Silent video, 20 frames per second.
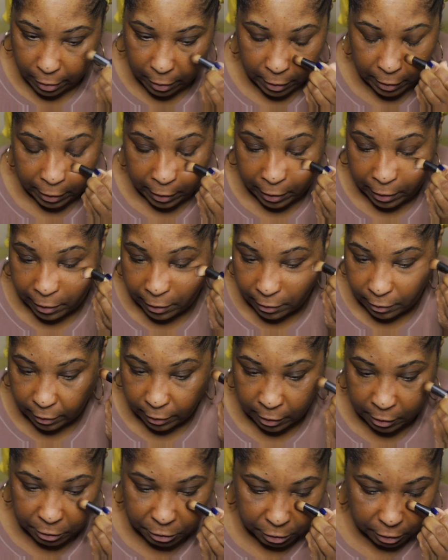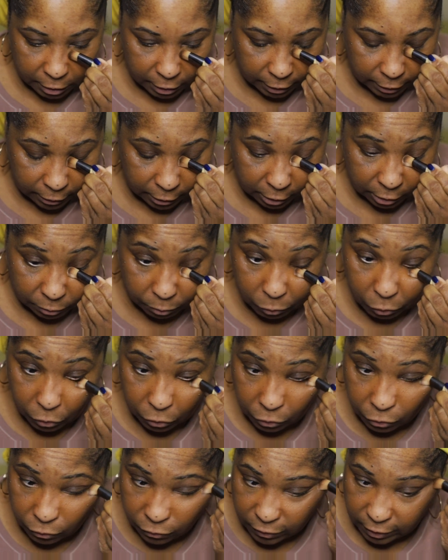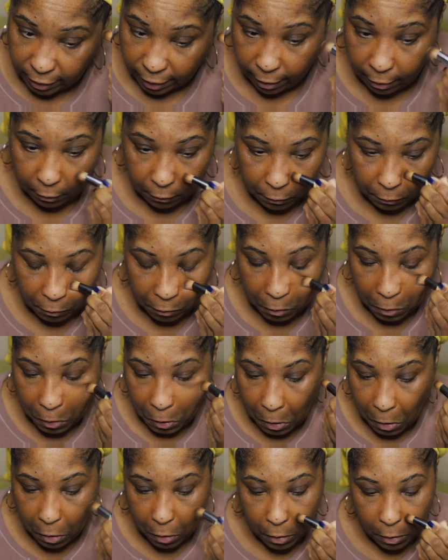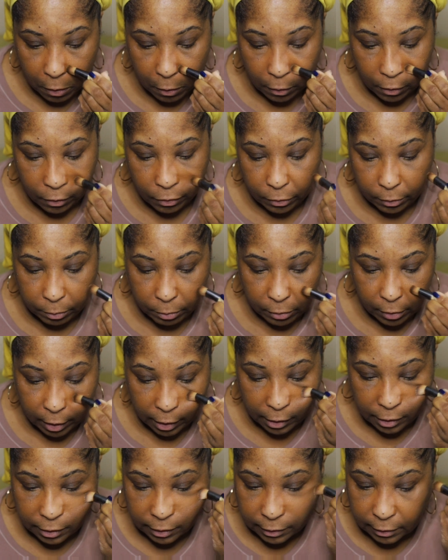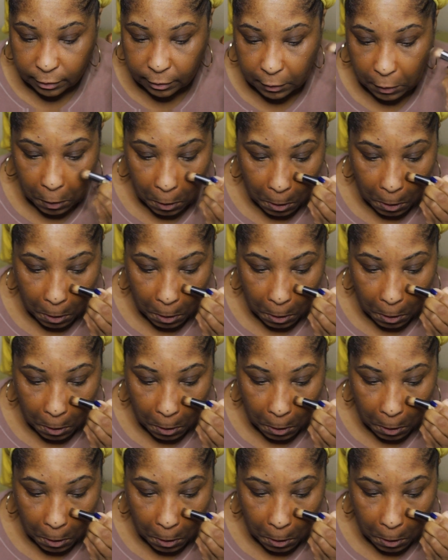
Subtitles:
And it just smooths out the product.